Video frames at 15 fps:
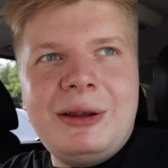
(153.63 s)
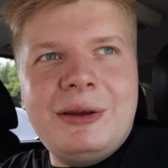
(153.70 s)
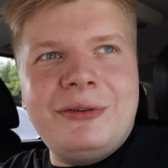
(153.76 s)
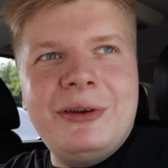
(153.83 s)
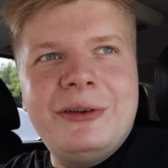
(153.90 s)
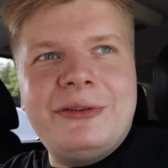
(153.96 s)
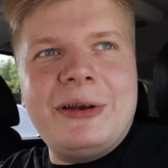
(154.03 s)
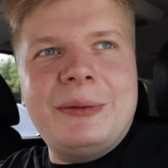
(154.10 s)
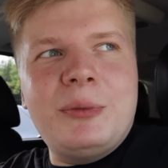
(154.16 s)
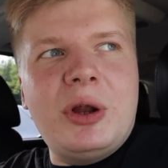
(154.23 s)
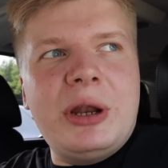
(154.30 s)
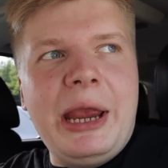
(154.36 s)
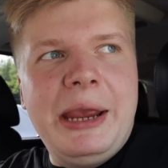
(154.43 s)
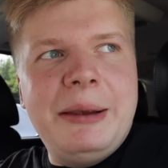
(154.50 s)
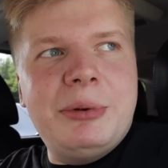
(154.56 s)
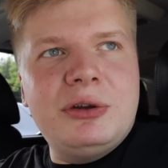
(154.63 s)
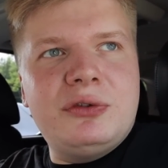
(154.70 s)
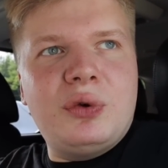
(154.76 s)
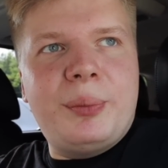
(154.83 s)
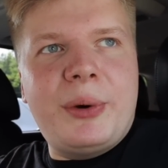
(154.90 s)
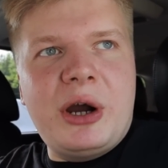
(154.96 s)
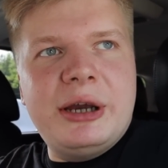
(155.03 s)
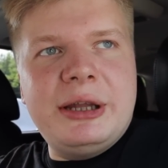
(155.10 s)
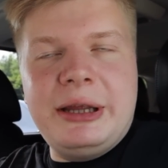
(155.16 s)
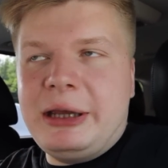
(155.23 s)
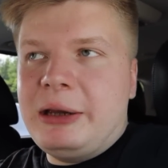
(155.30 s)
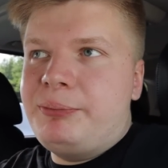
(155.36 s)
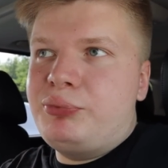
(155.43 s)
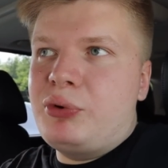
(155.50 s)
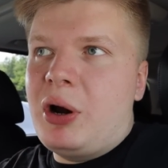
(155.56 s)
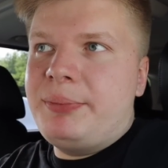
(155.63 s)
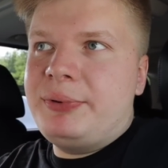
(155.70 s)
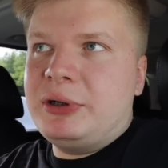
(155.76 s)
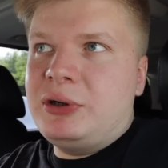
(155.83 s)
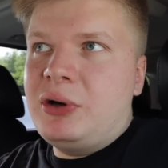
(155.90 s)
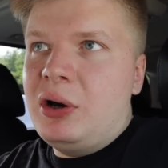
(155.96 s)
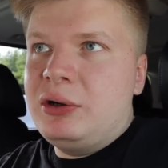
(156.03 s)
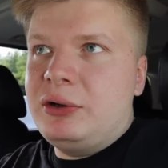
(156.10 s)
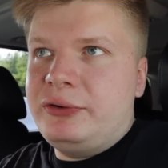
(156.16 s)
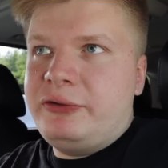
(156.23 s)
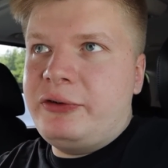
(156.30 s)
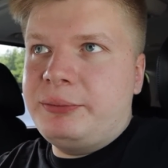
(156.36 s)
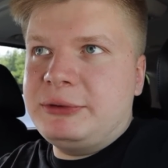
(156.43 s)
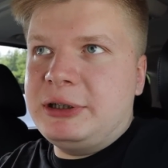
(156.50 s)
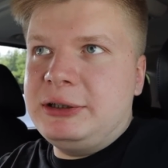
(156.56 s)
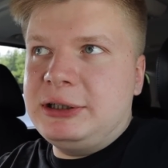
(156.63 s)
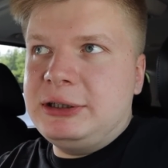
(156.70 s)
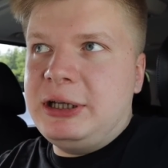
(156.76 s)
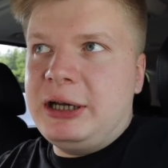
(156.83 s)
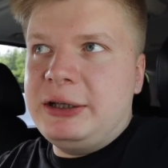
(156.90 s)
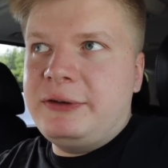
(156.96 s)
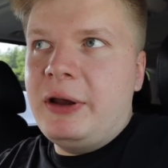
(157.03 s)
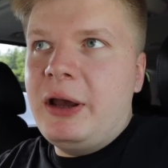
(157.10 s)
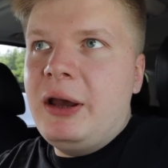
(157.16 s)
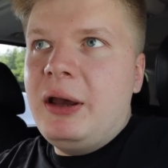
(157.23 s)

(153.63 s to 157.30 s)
Since I'm not able to buy like a proper gun or something like that,